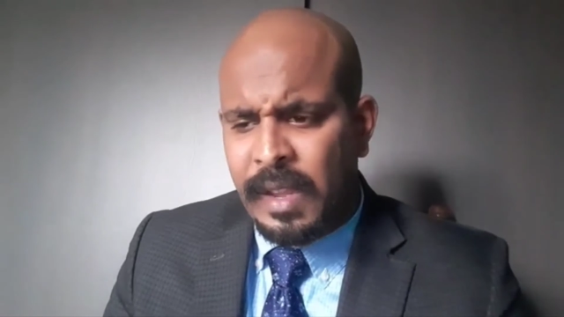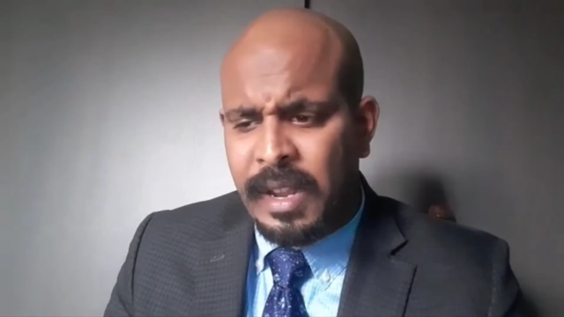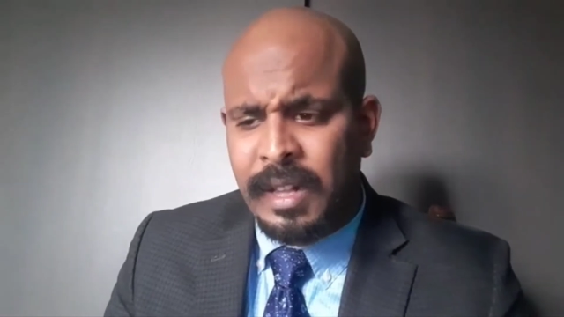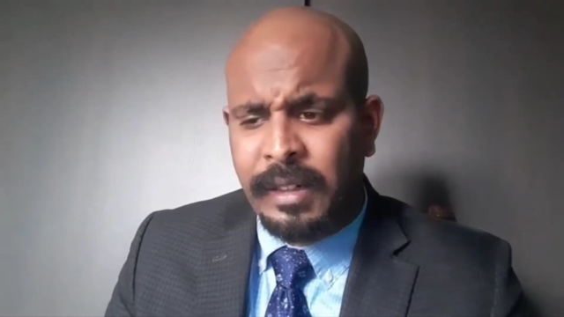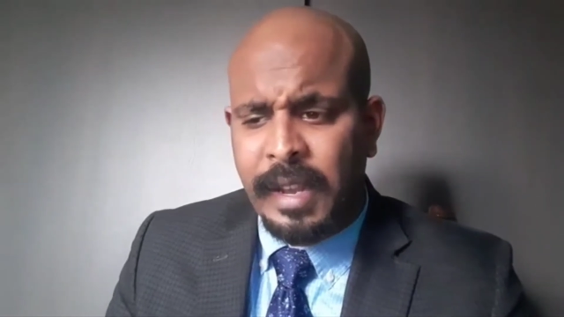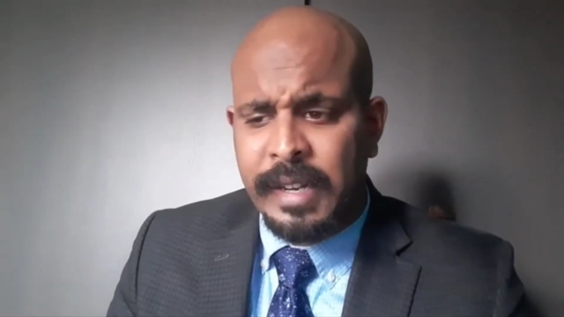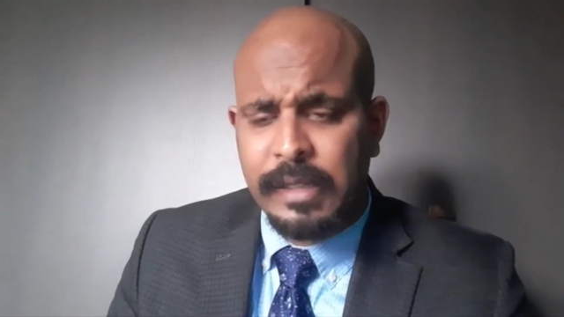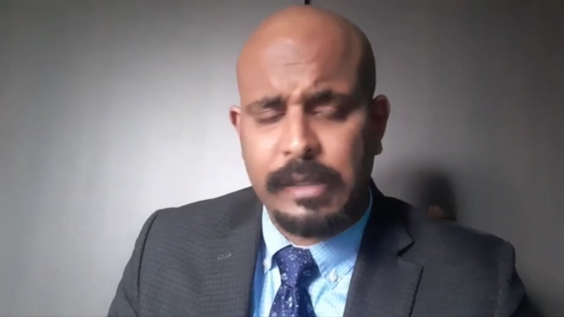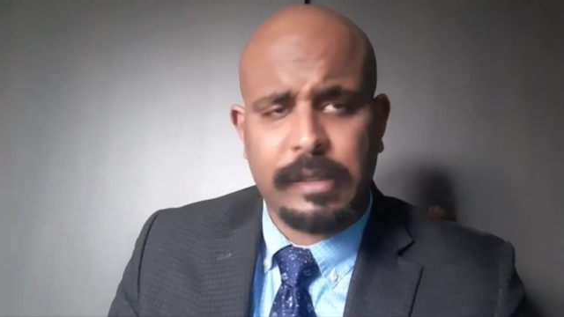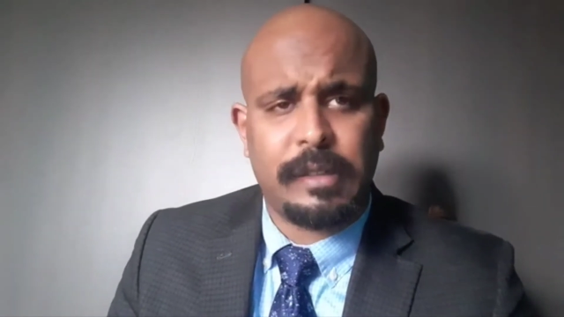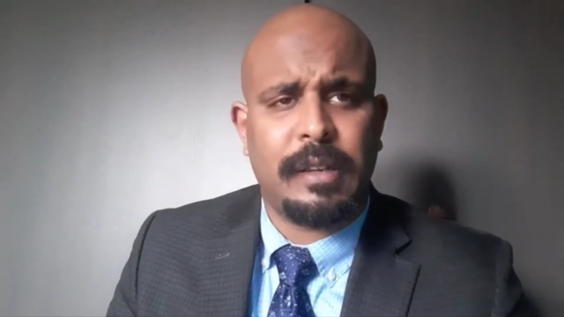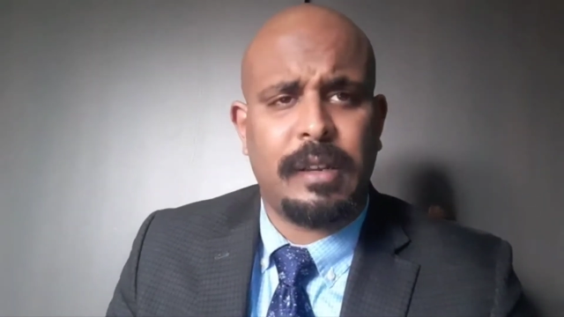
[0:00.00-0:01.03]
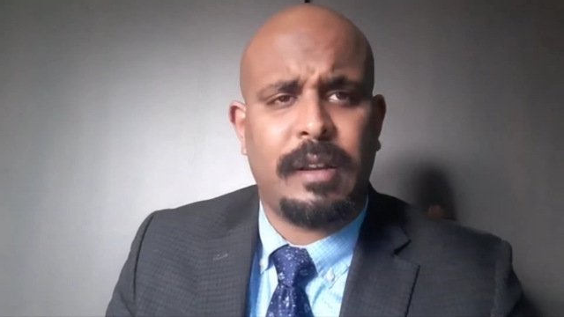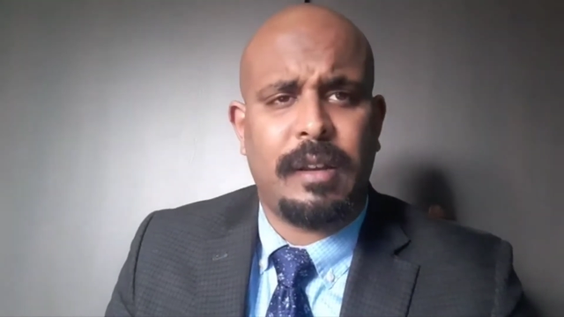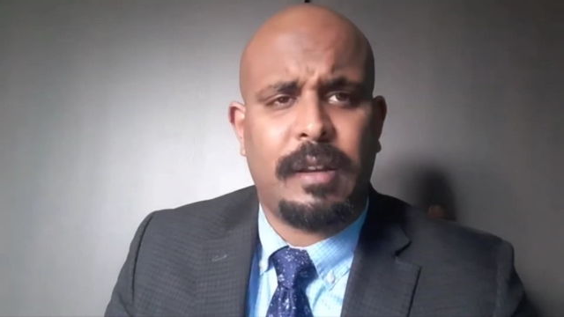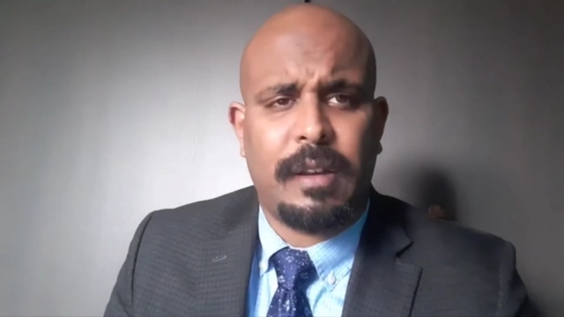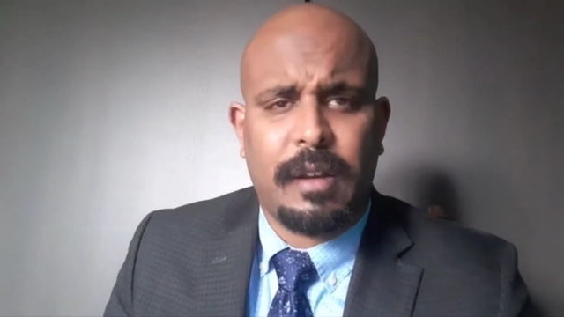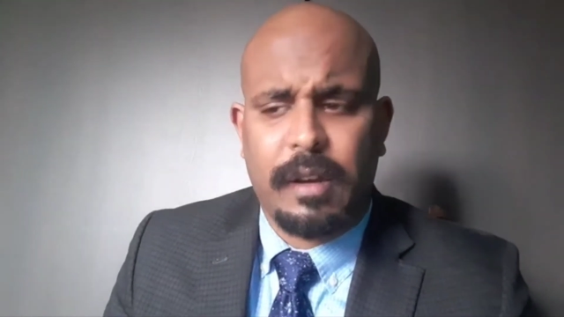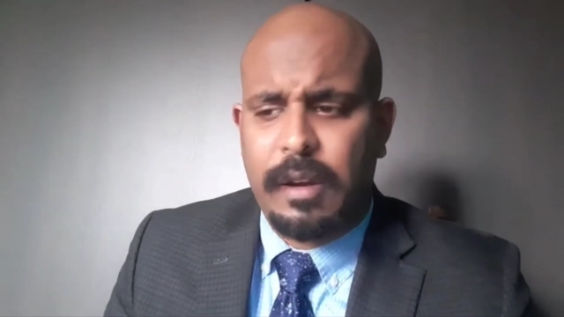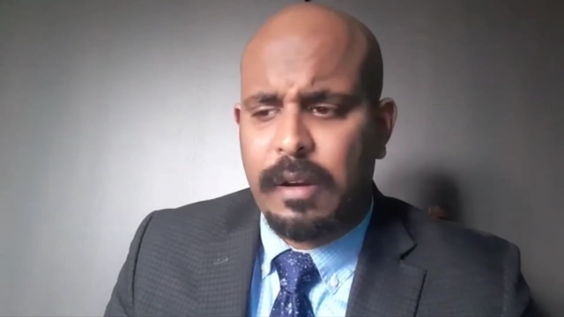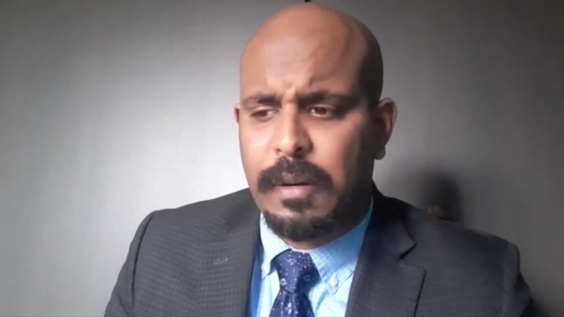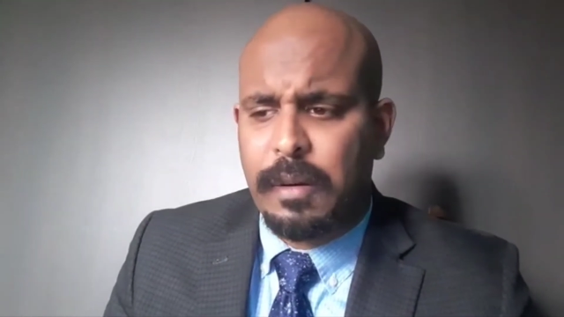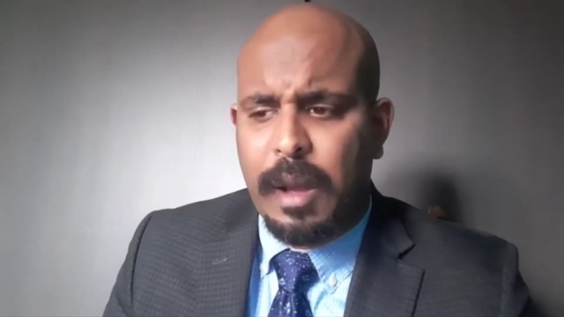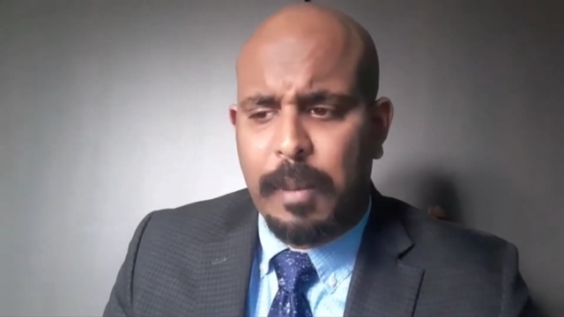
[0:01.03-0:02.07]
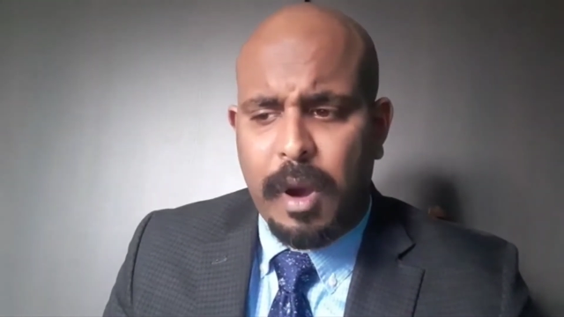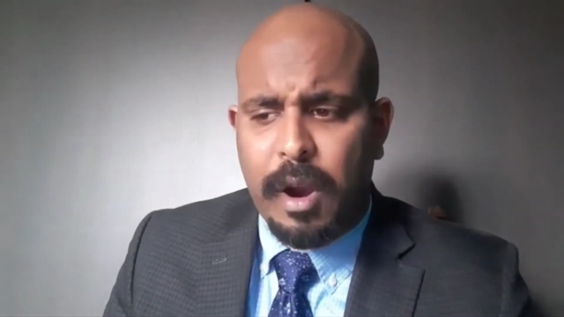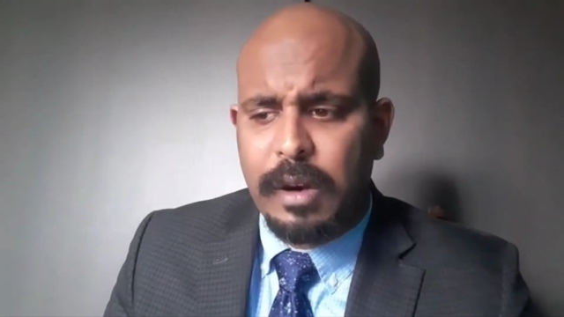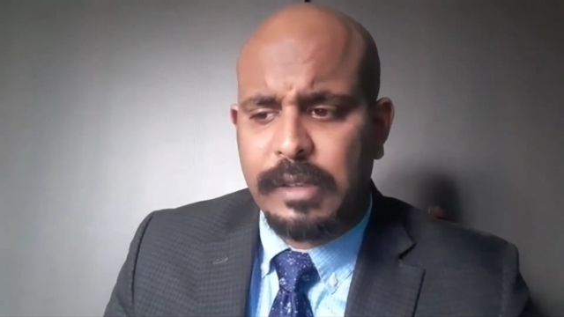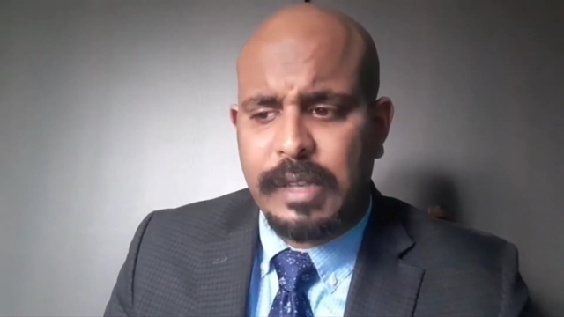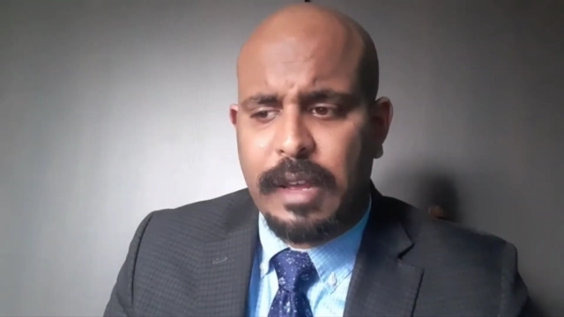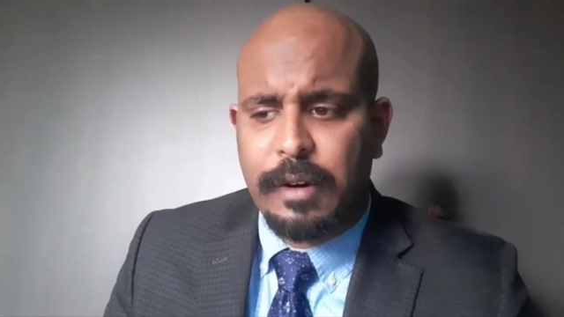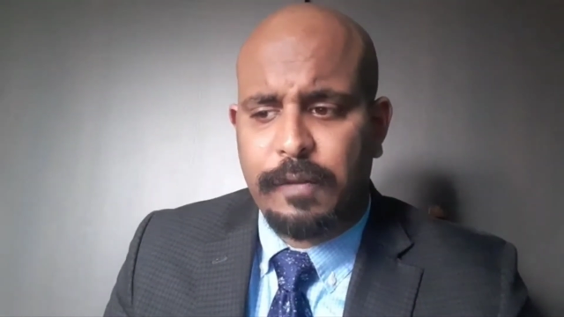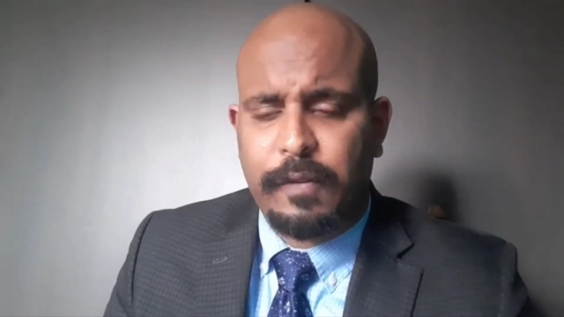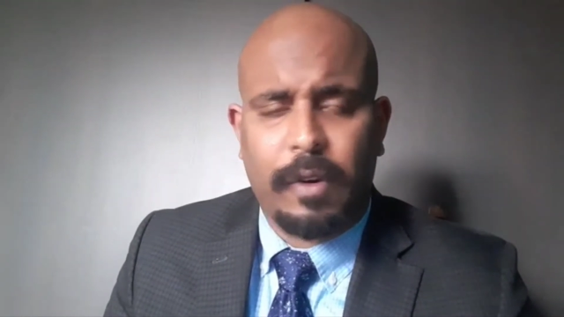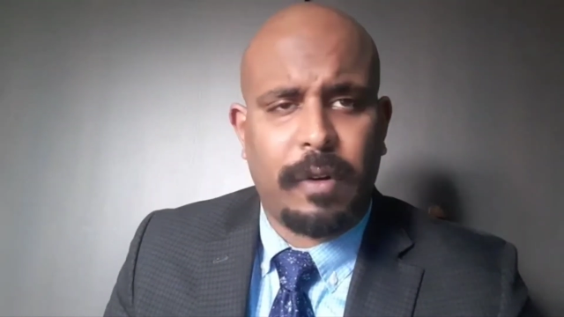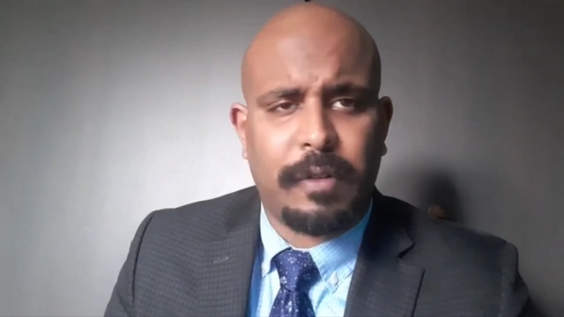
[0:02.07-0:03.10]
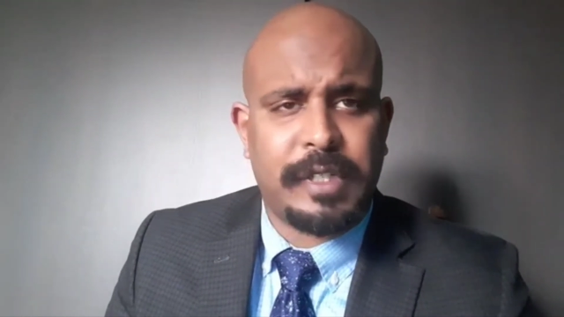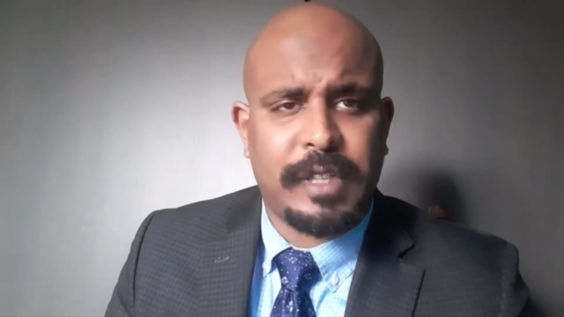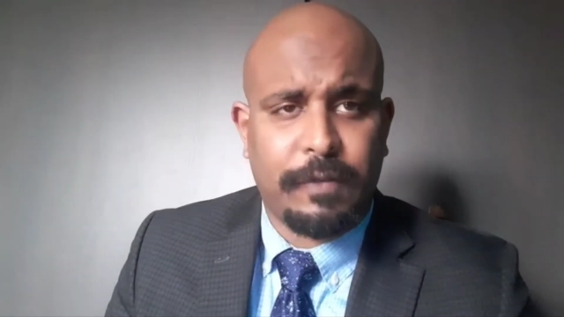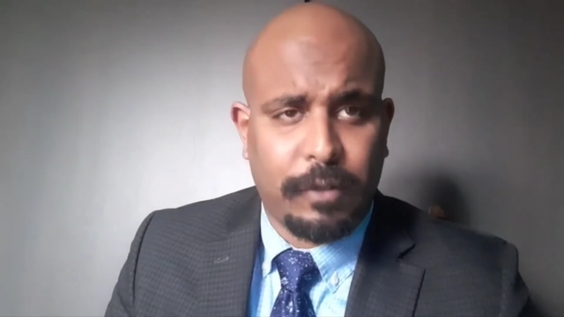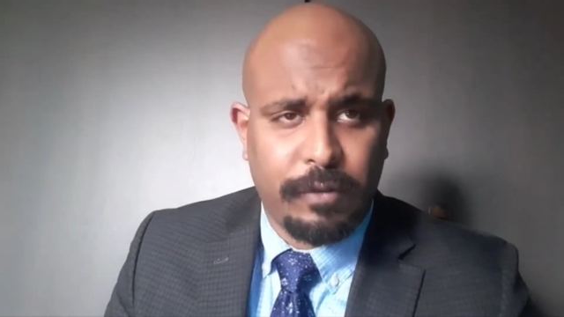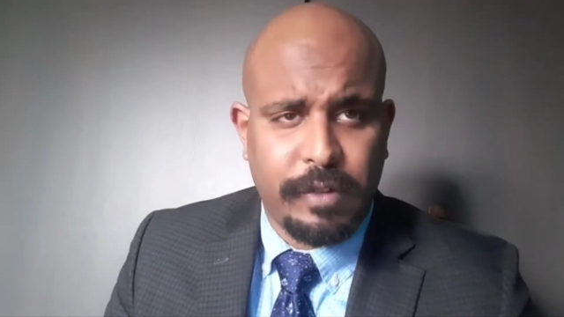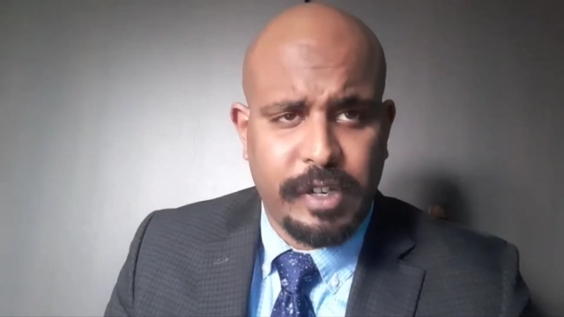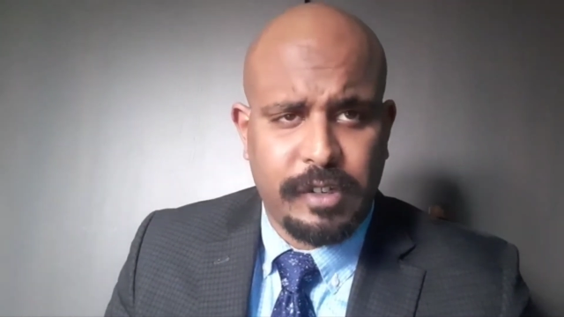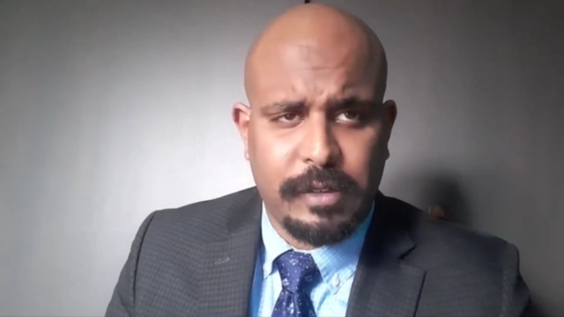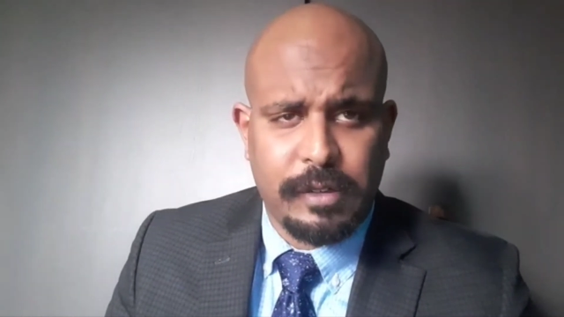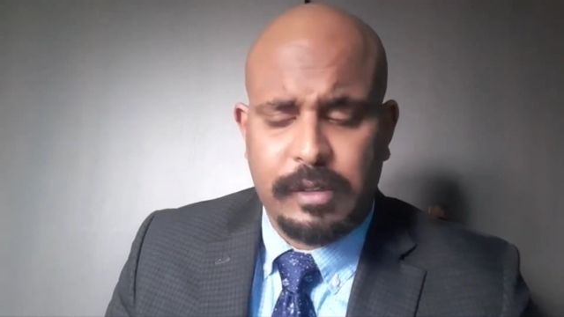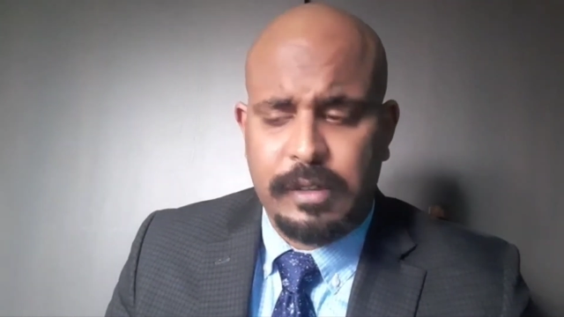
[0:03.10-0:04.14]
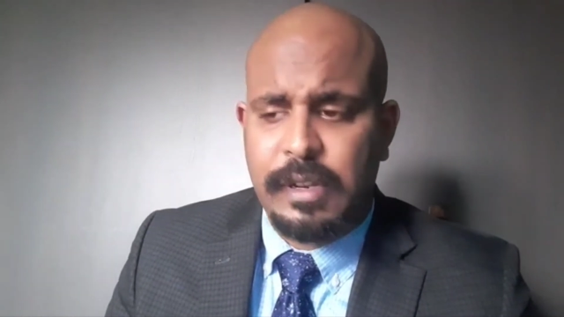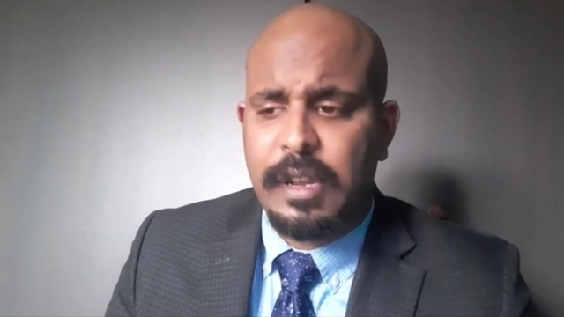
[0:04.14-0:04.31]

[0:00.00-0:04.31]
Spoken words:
cleanse Amharas out of several regions,